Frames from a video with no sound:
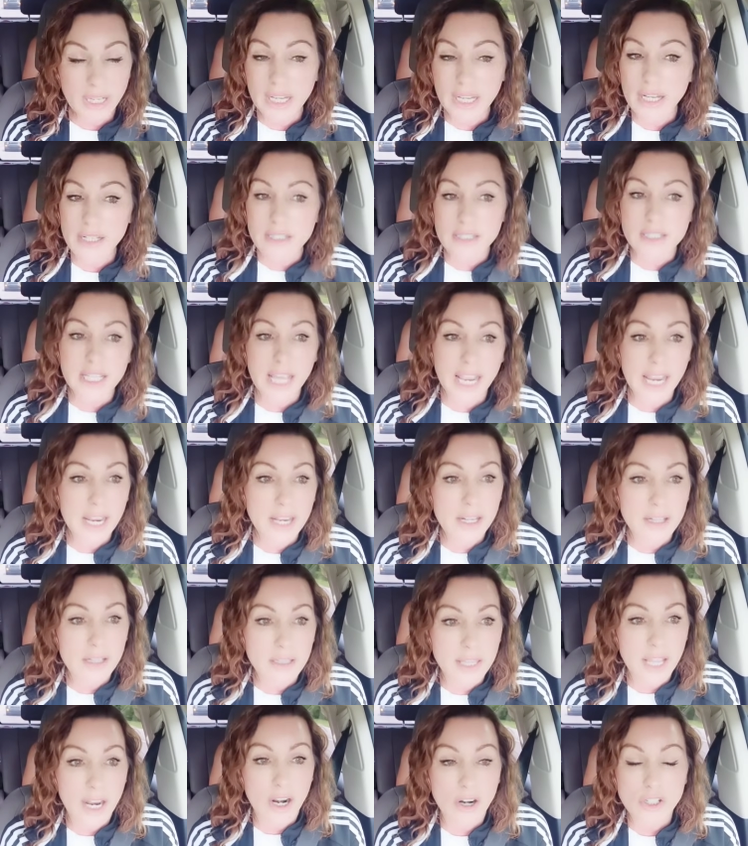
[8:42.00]
because
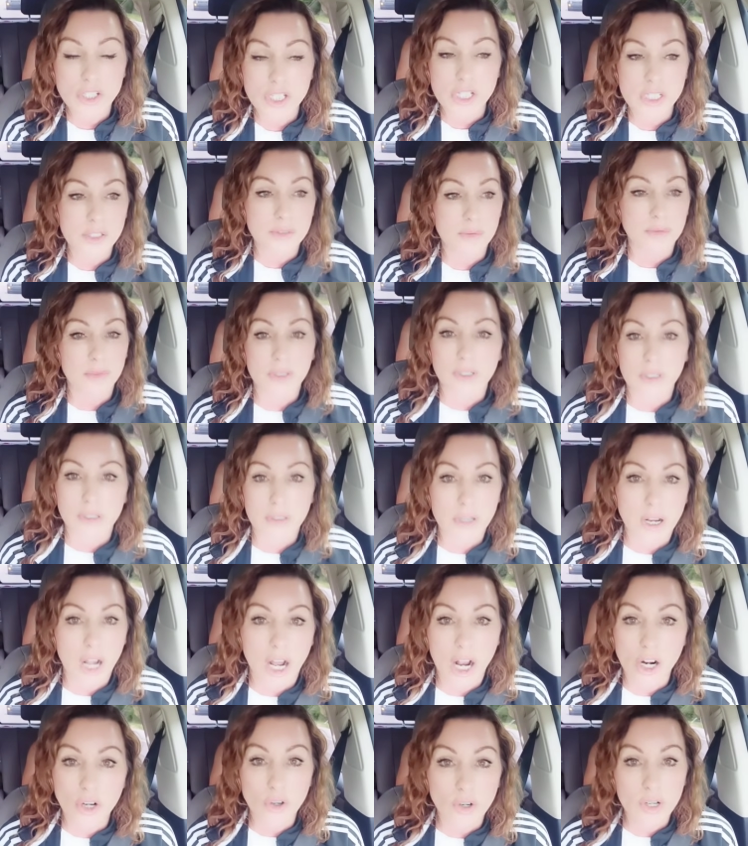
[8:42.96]
they're just
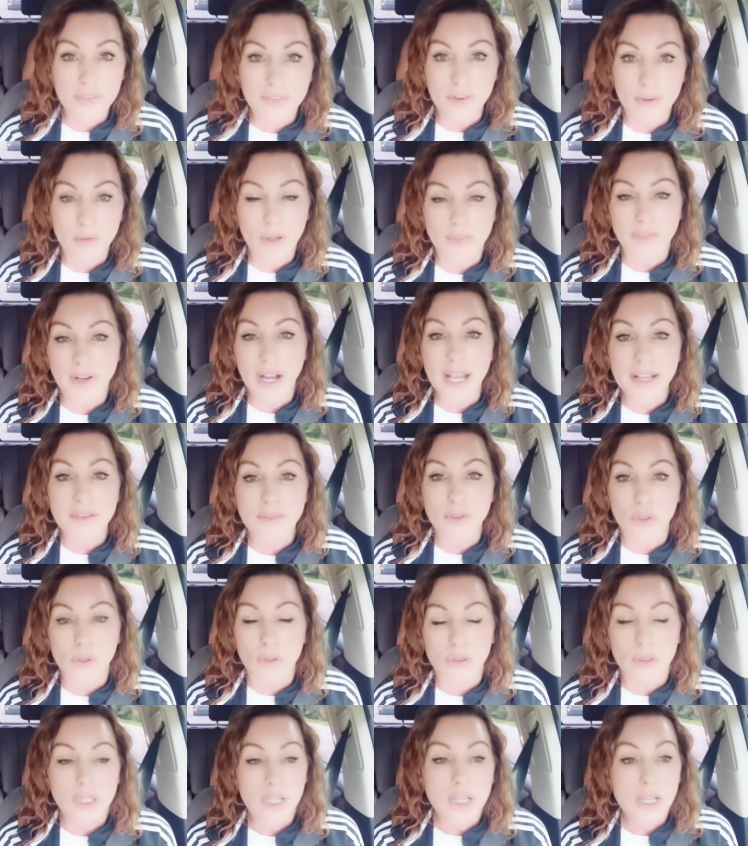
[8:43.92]
hungry for
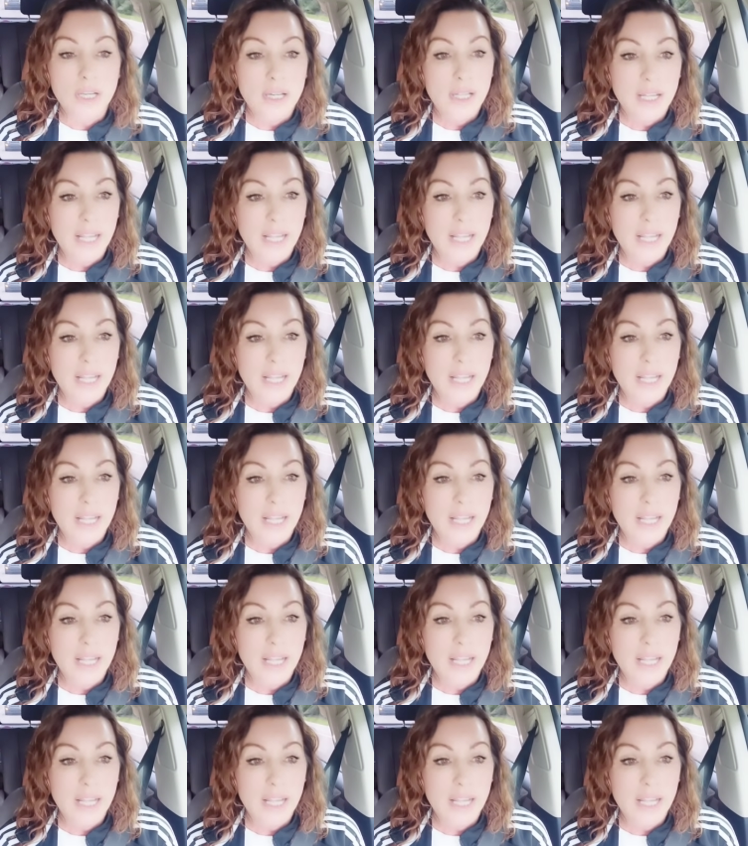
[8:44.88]
revival.